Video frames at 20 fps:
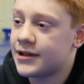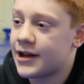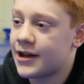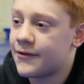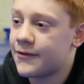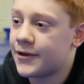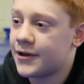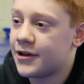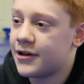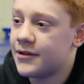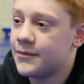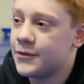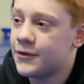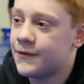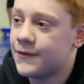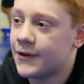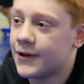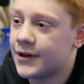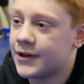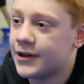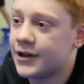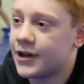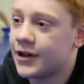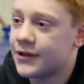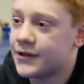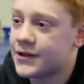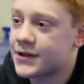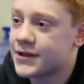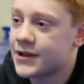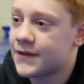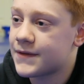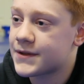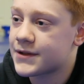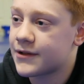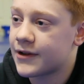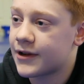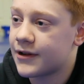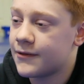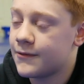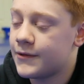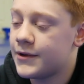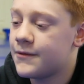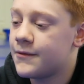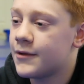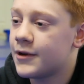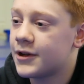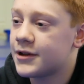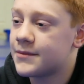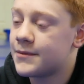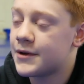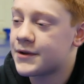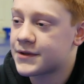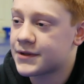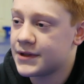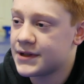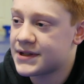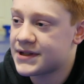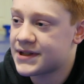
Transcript: that I wanted to move on to other stuff, so we worked mostly